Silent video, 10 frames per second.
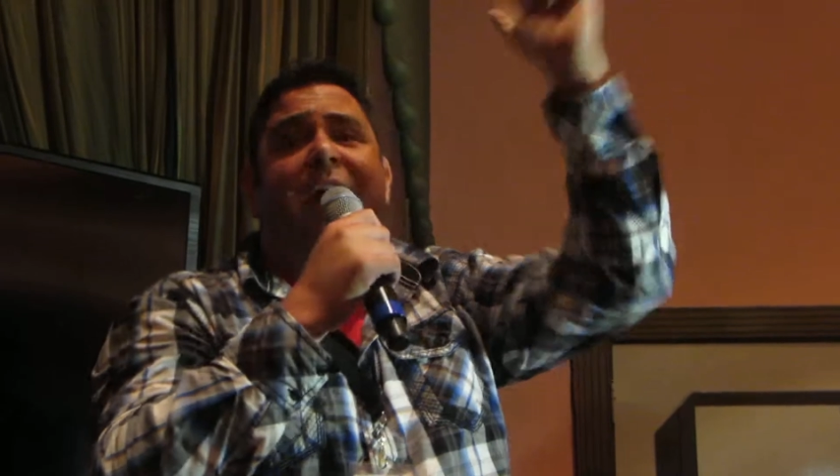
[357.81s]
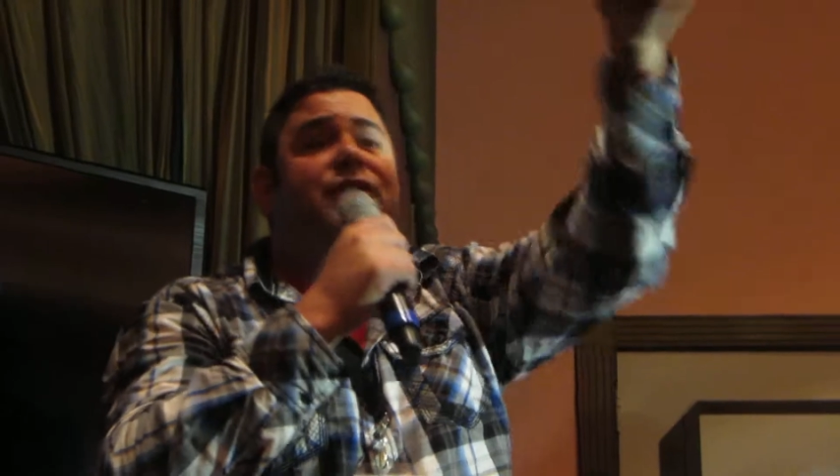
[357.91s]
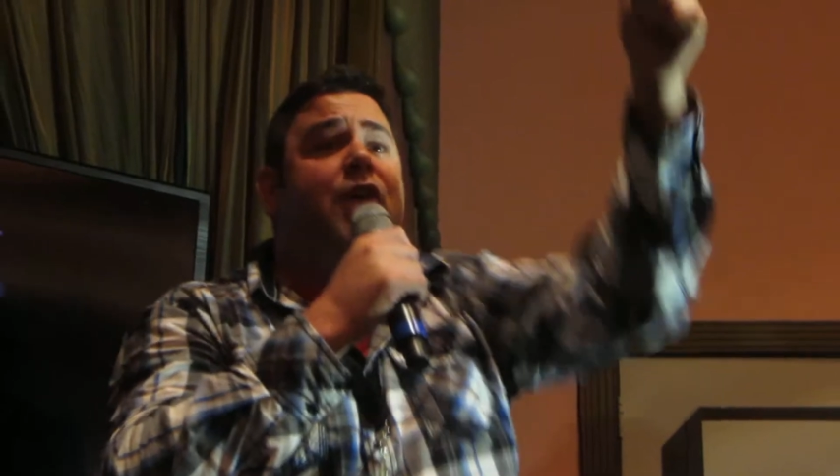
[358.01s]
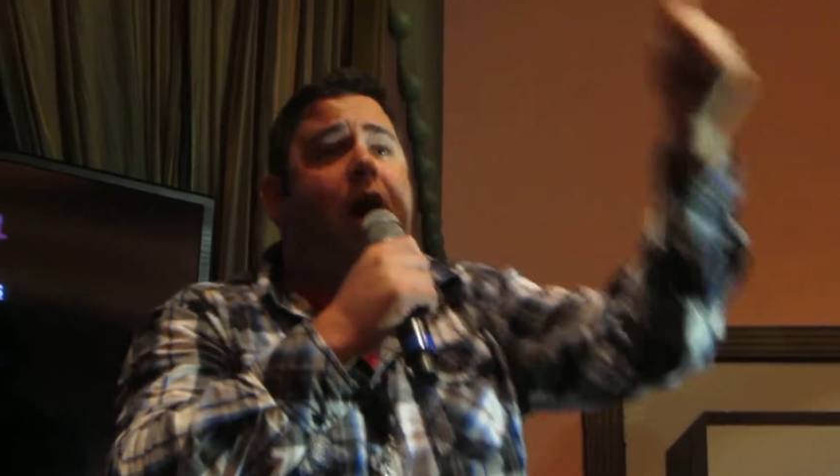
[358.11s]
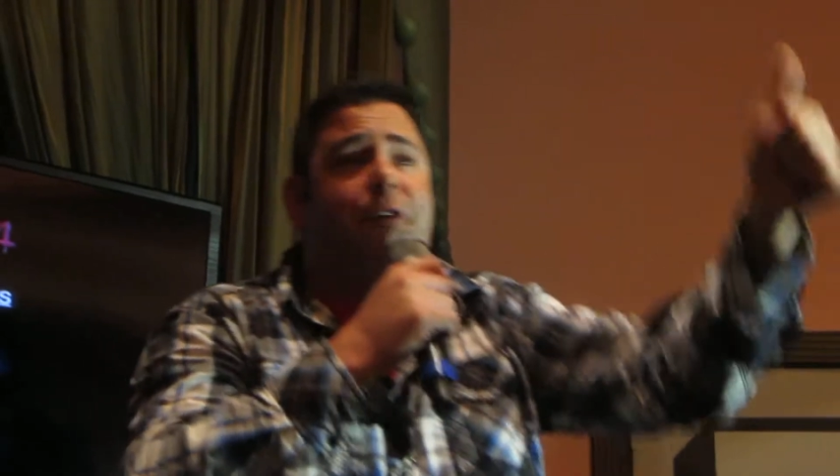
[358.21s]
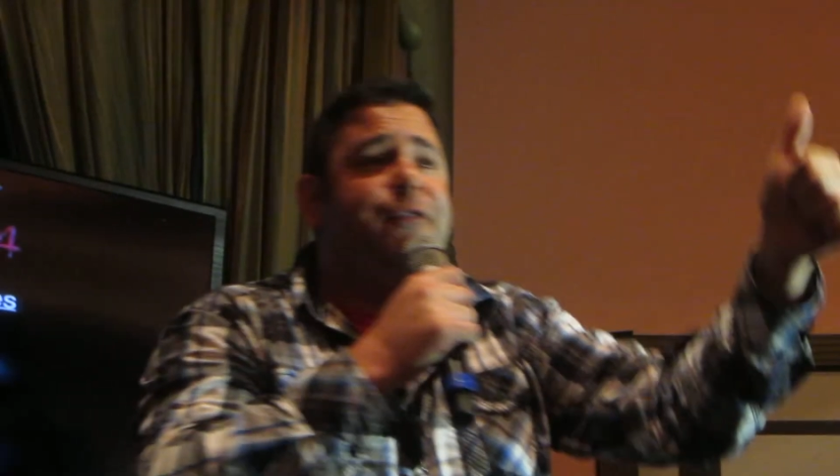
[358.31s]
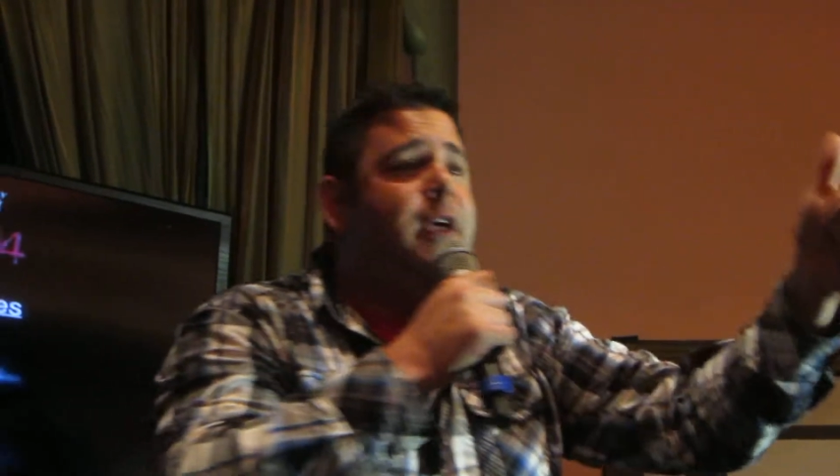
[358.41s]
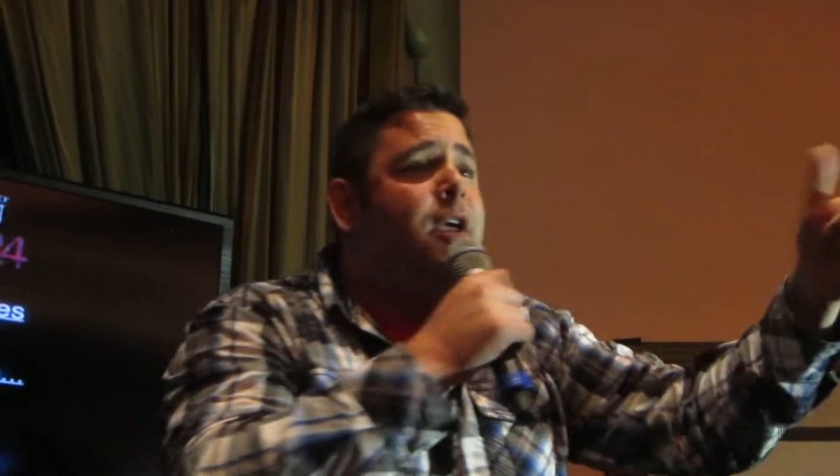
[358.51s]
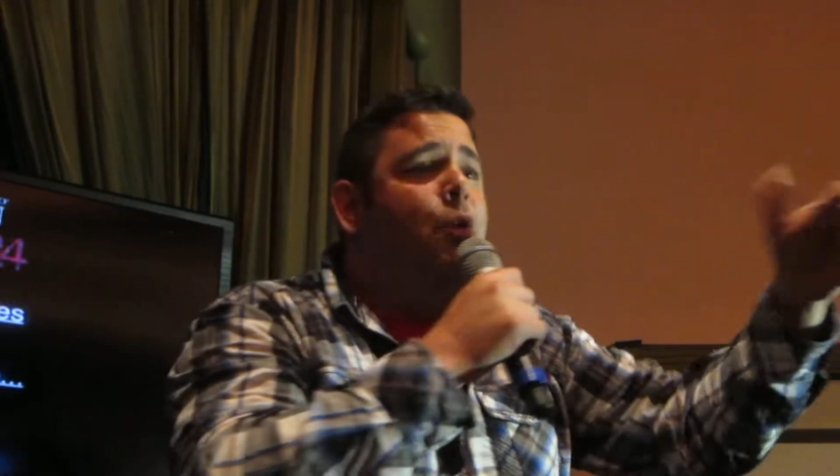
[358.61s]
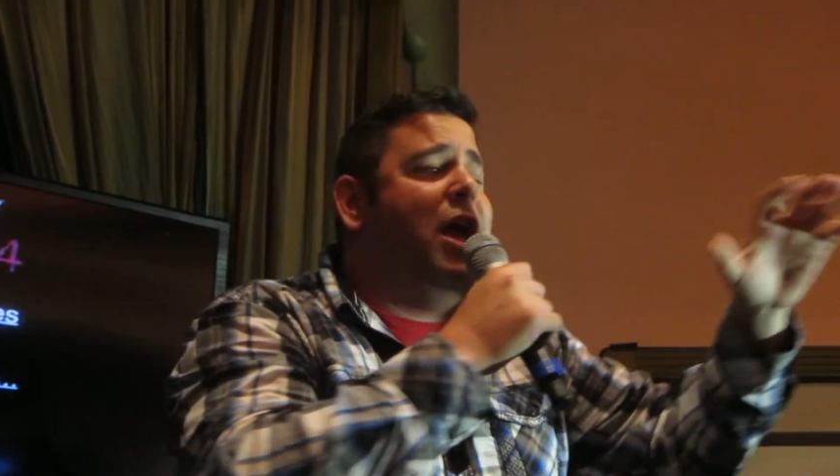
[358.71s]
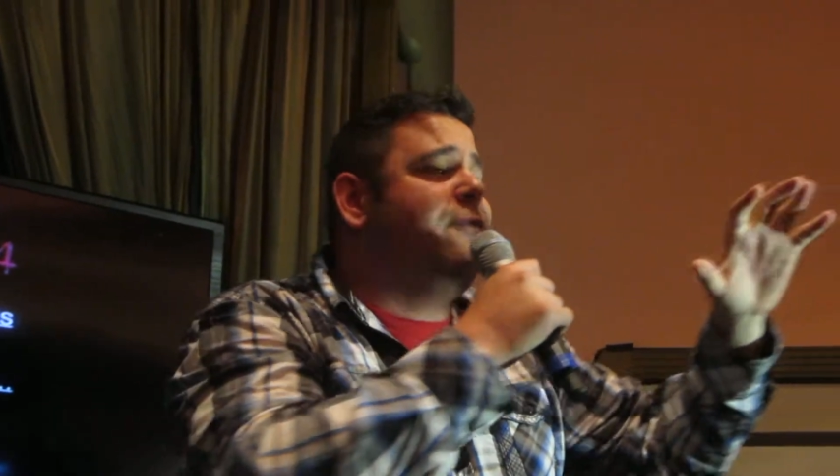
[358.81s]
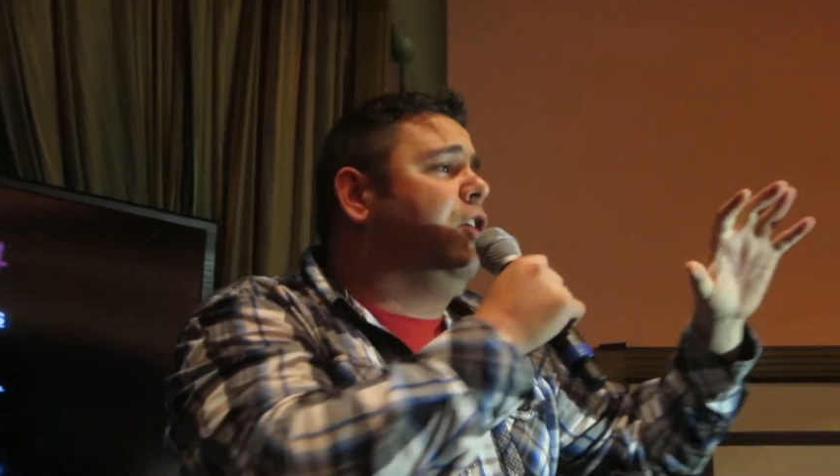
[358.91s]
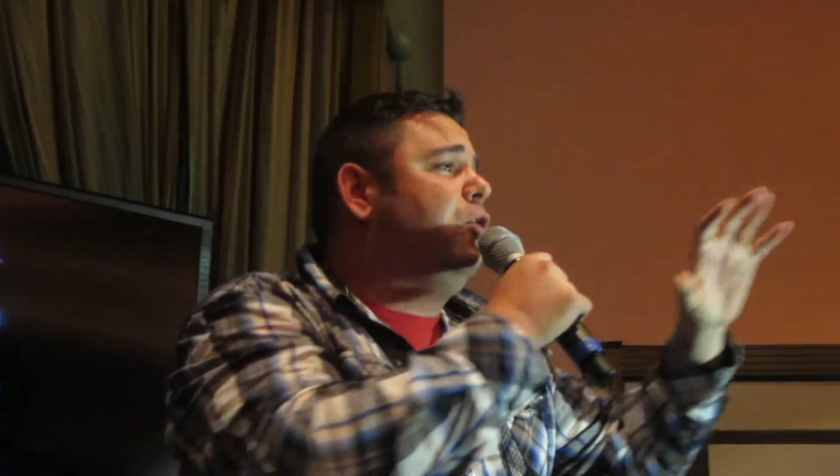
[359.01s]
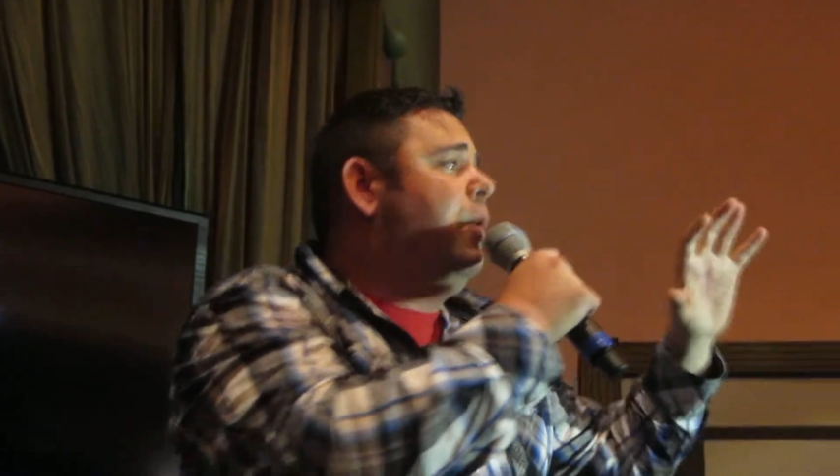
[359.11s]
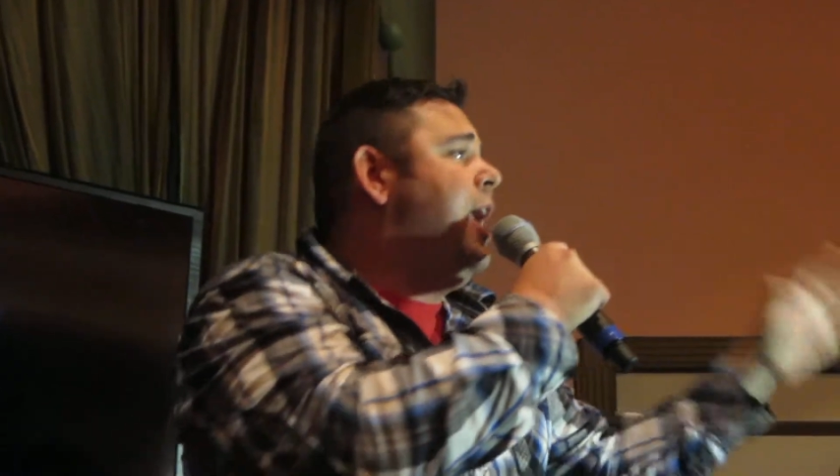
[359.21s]
Face Off. We have a
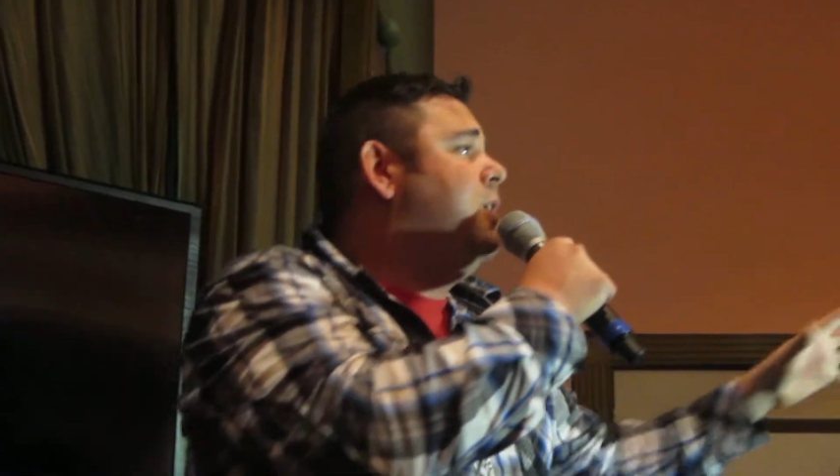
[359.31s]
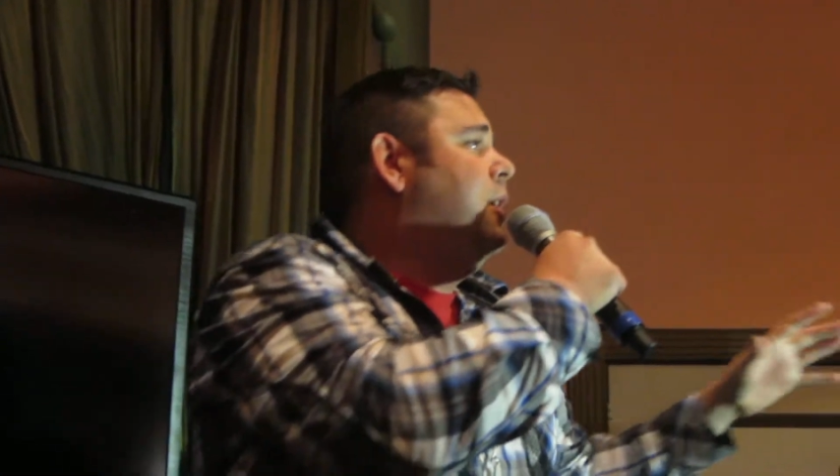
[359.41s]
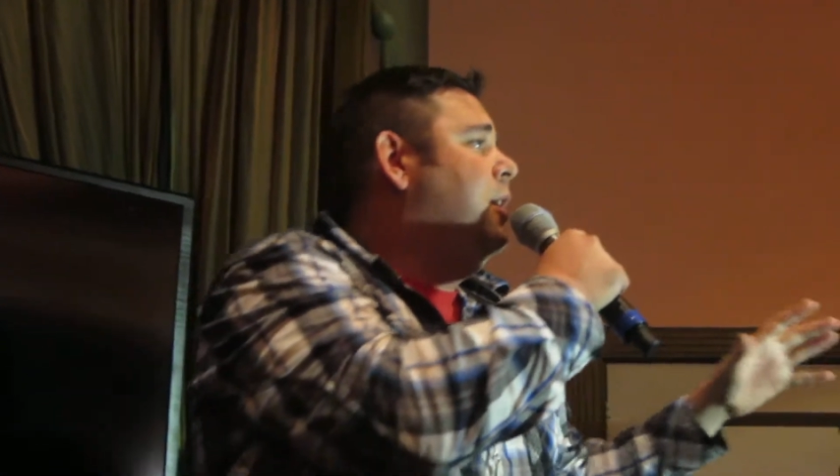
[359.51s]
great